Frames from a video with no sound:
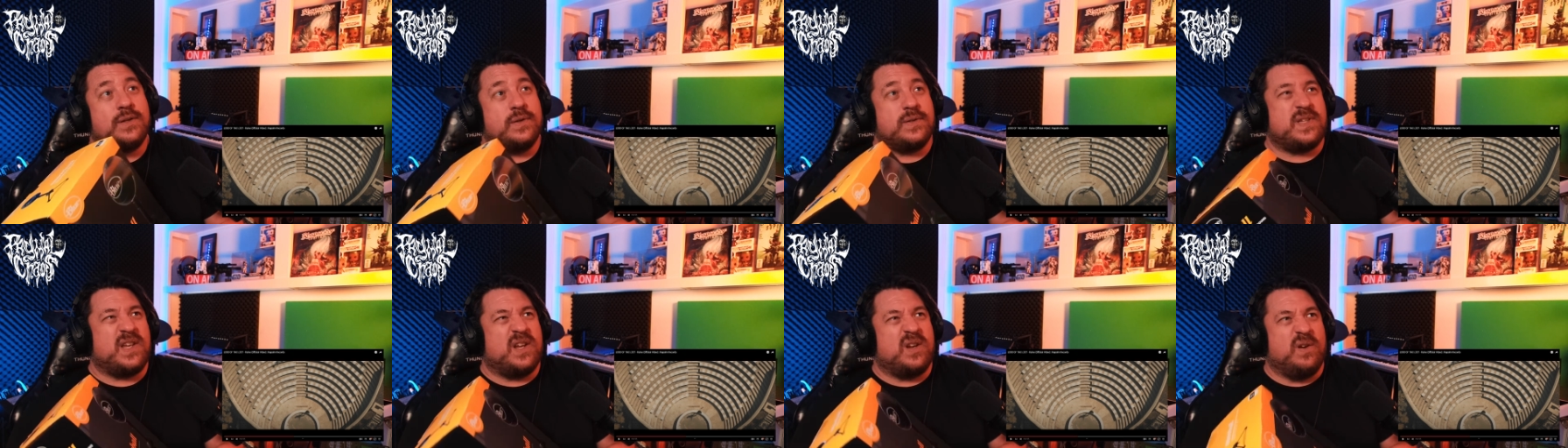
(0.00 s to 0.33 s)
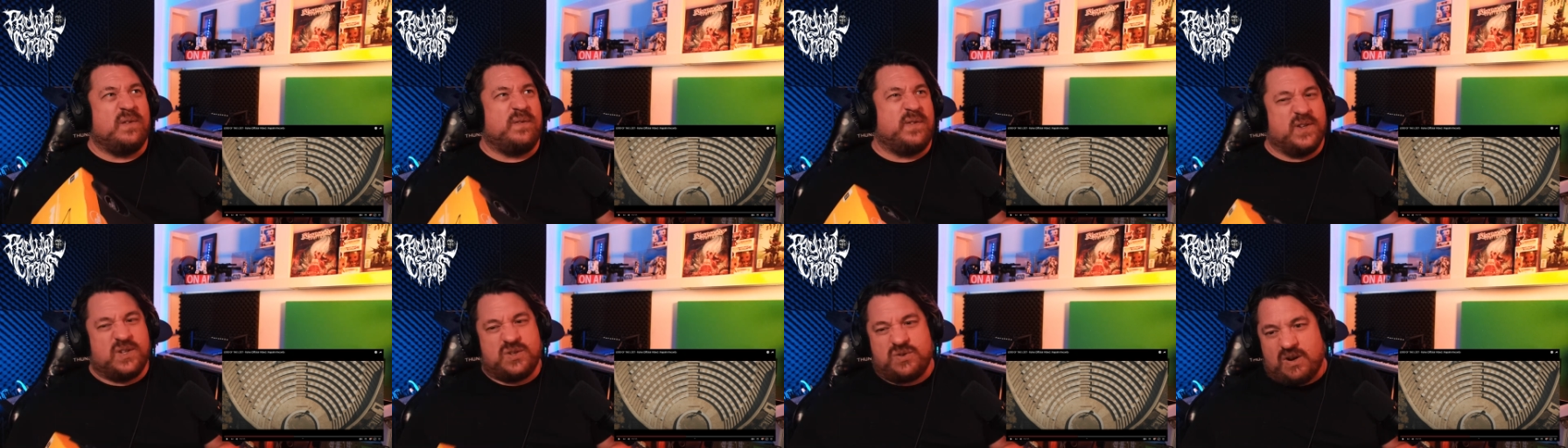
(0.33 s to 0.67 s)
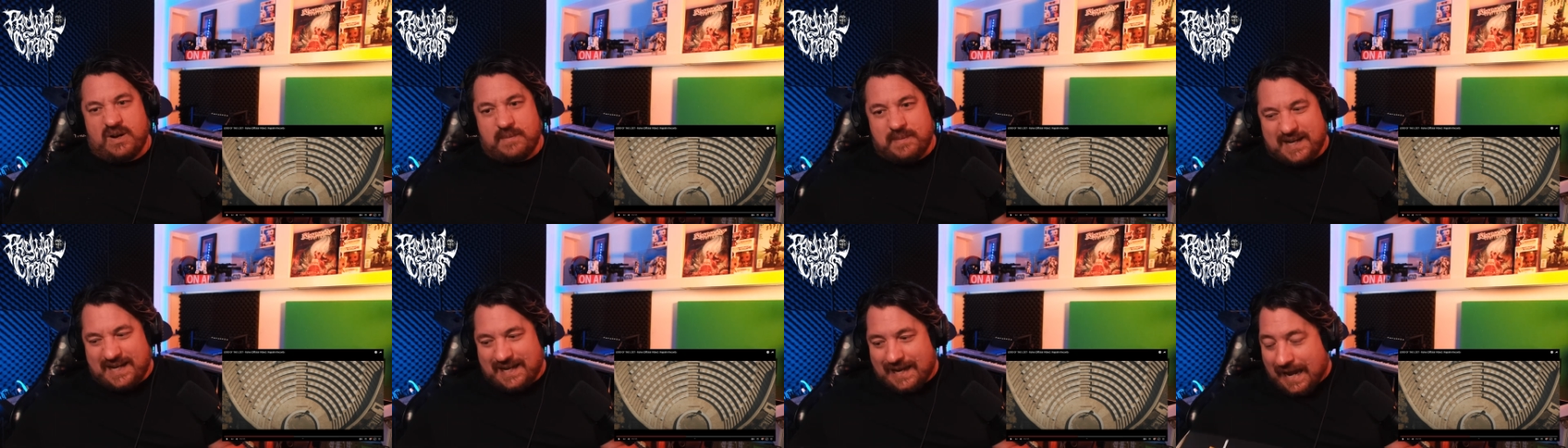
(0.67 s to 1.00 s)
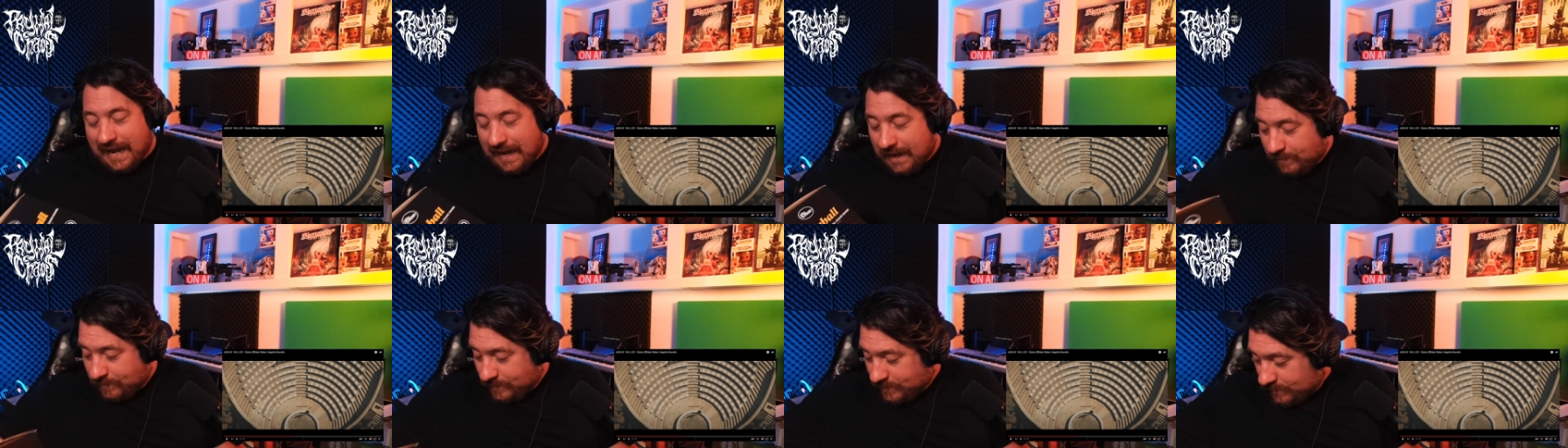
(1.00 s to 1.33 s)
It's also good for streaming
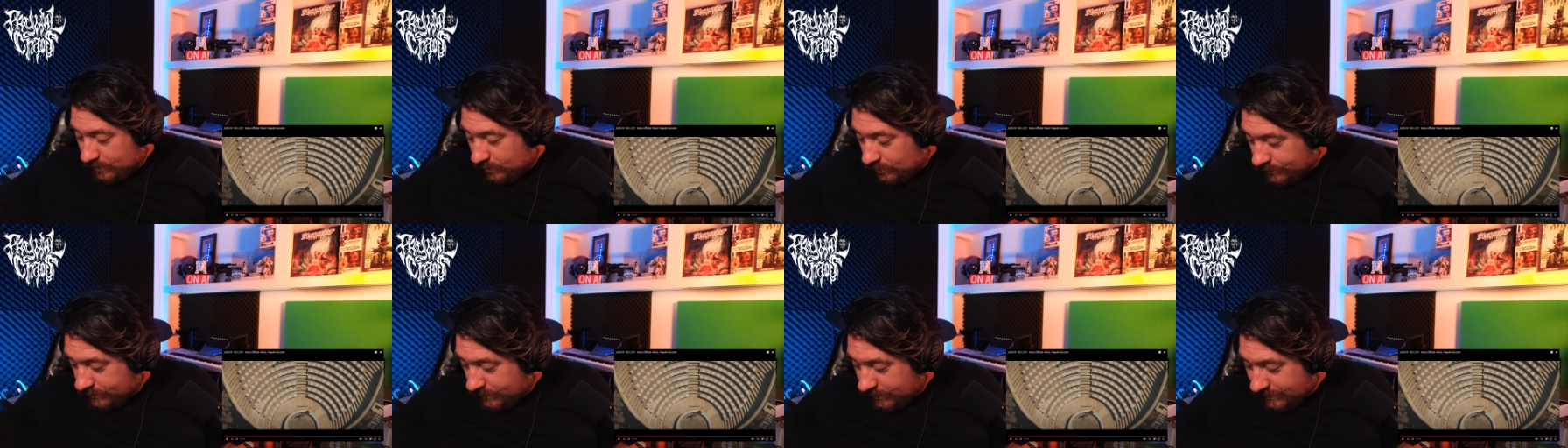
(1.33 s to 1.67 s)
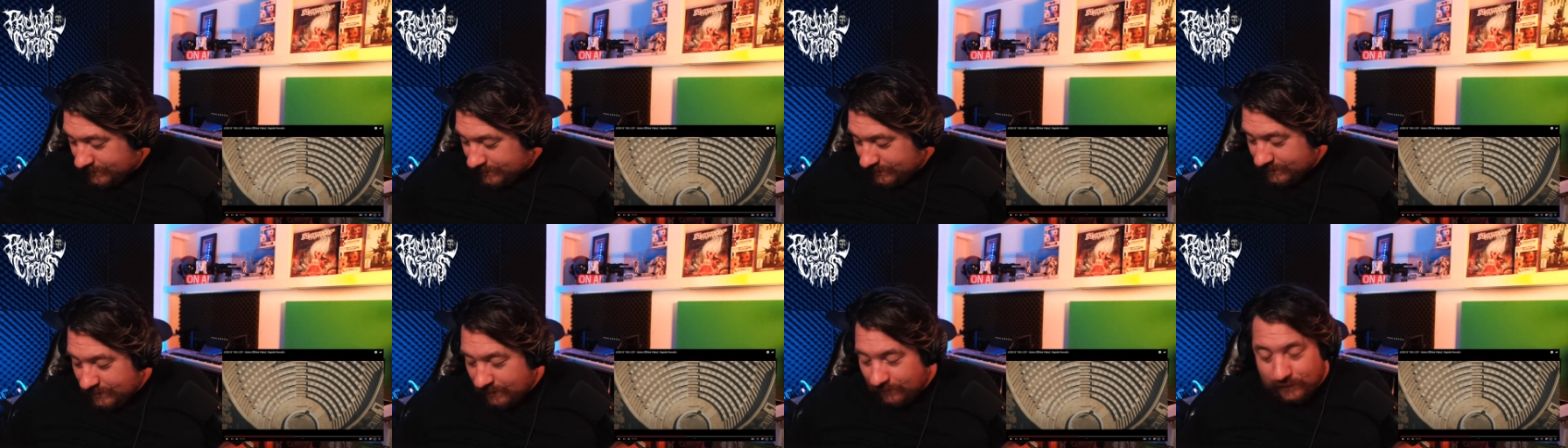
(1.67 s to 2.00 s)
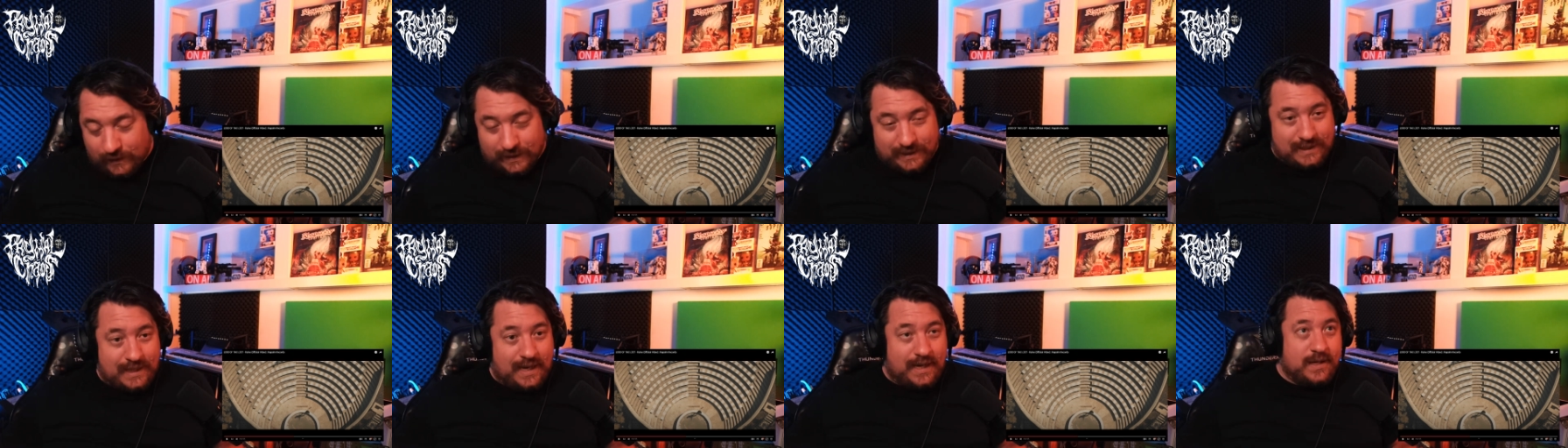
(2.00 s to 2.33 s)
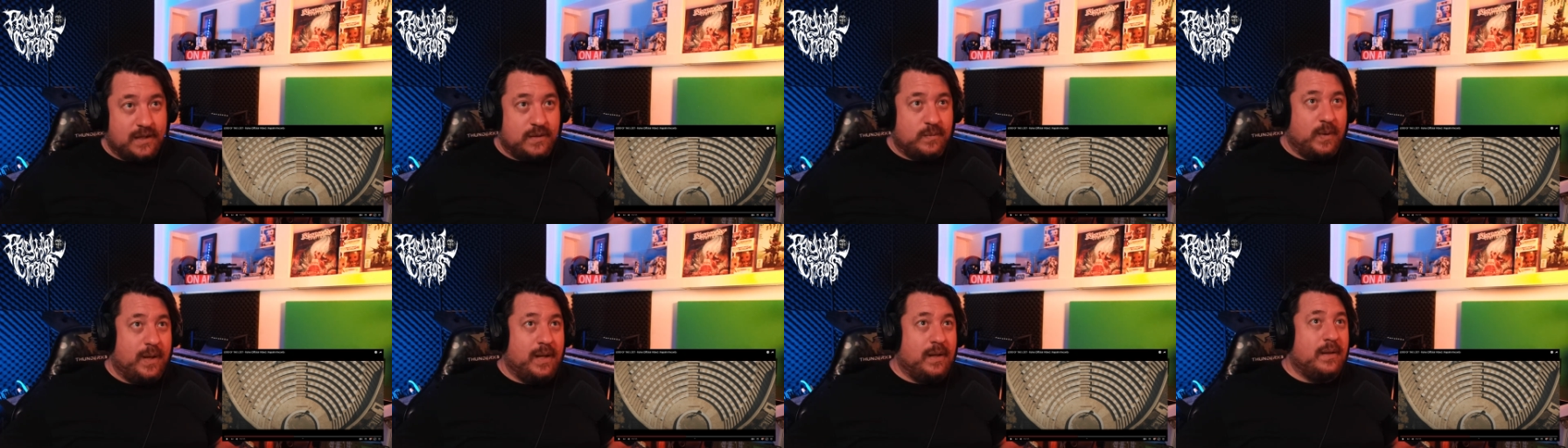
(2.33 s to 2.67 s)
games and all sorts of stuff like that
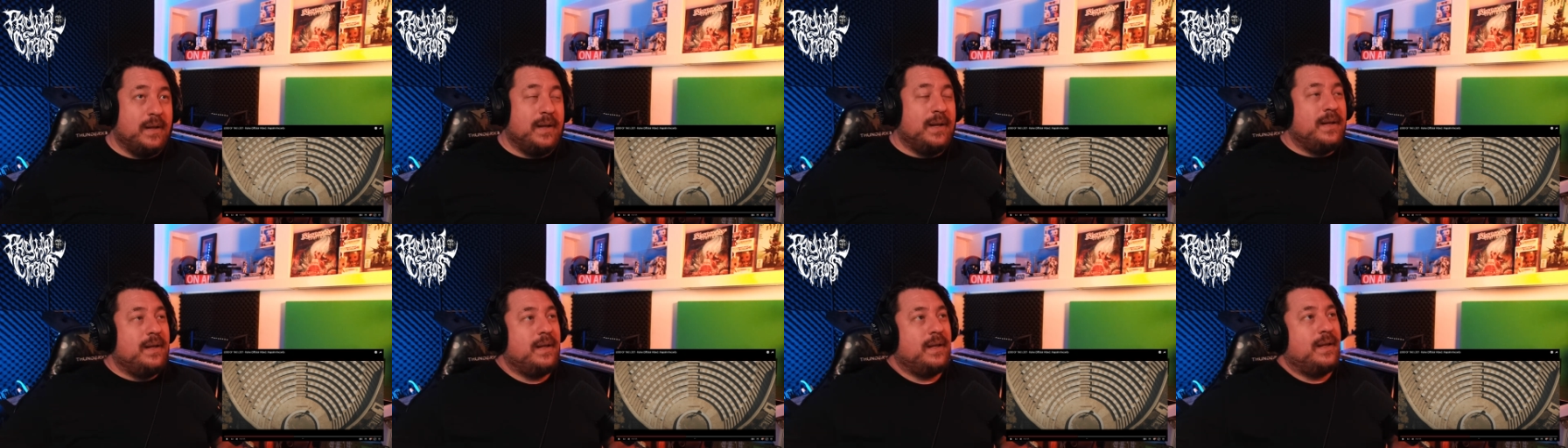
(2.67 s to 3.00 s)
as well.